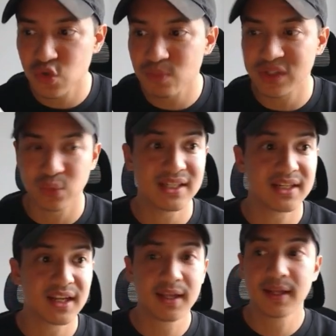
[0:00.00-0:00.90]
you
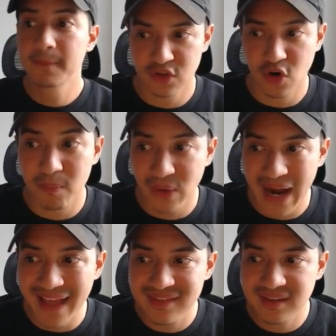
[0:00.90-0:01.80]
between your
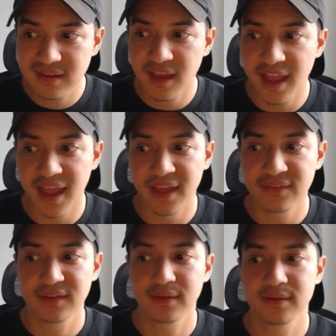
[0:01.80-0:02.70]
brand
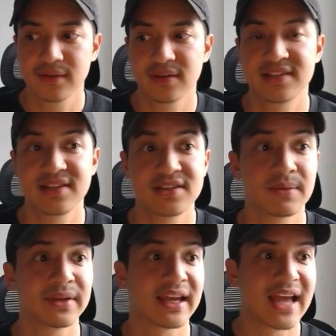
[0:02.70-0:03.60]
and, let's say,
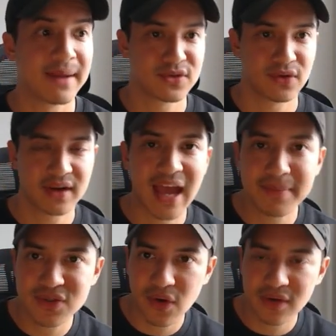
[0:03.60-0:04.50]
something like Amazon.
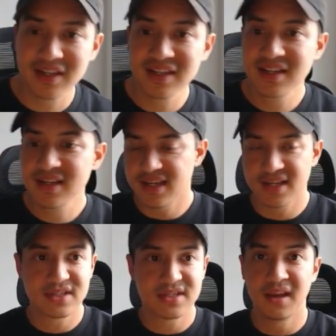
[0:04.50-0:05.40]
Amazon
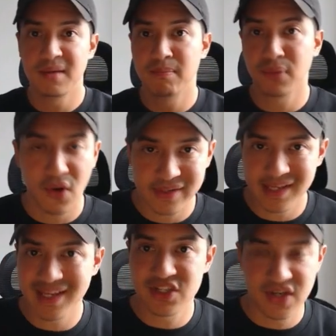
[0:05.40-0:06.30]
is a
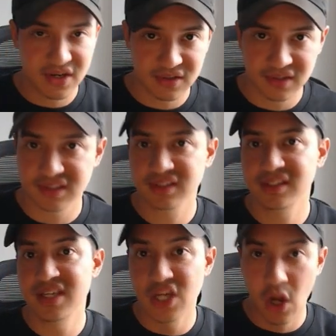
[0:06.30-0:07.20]
broad,
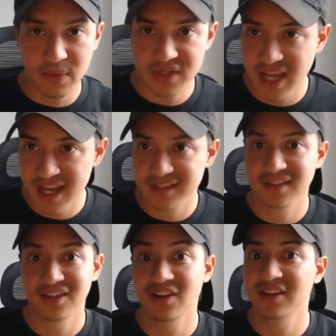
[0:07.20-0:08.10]
general e-commerce site.
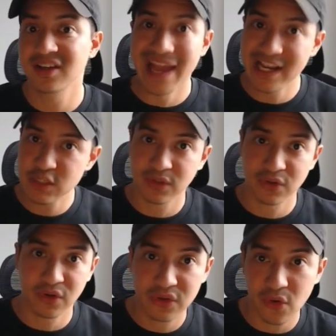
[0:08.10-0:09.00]
They're not an expert
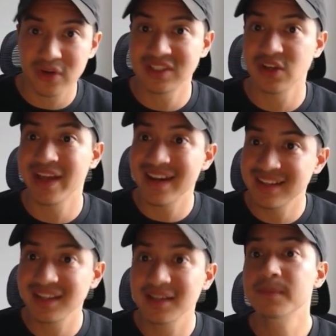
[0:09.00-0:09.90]
or authority on
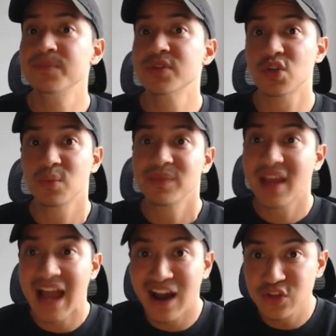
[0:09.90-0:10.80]
anything. So
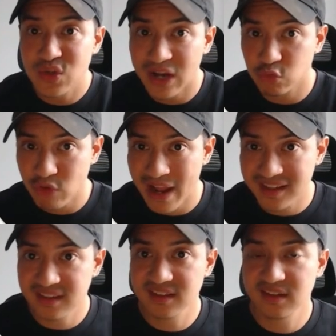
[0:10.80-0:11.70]
how do you
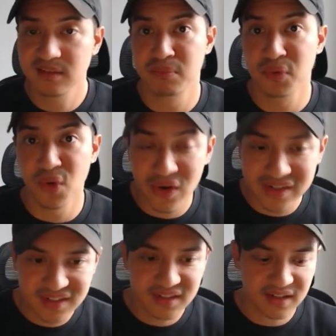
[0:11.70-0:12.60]
outrank
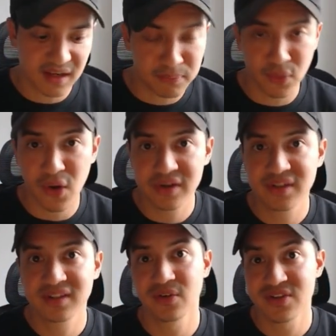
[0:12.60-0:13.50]
a
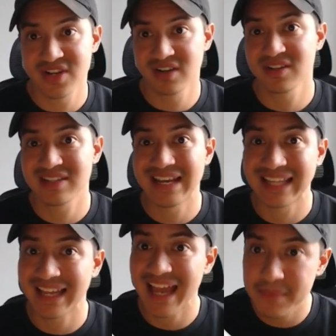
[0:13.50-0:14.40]
broad or general site
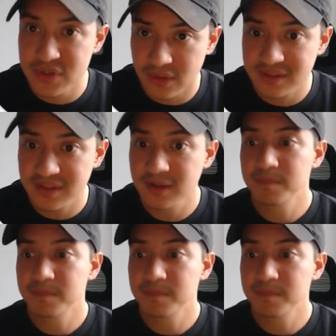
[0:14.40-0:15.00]
like Amazon?